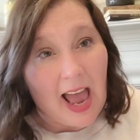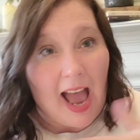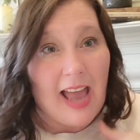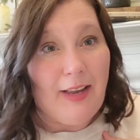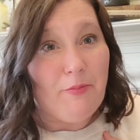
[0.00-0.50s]

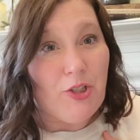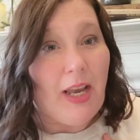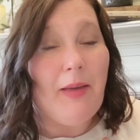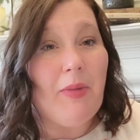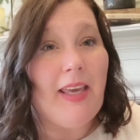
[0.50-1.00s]
I am
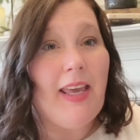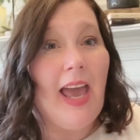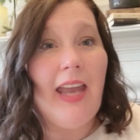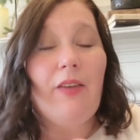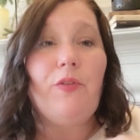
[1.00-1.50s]
Jamie,
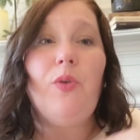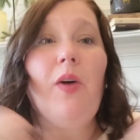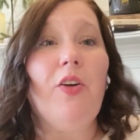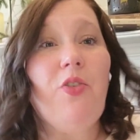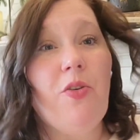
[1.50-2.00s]
and if you
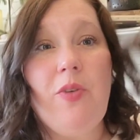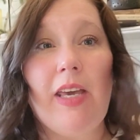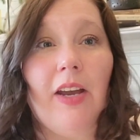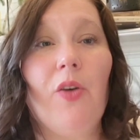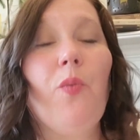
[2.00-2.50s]
are new
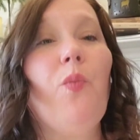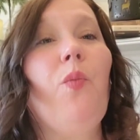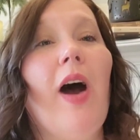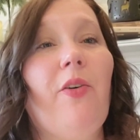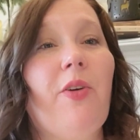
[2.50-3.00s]
here,
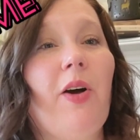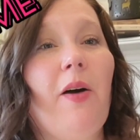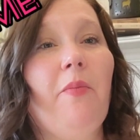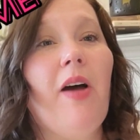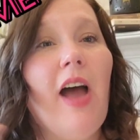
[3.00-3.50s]
welcome.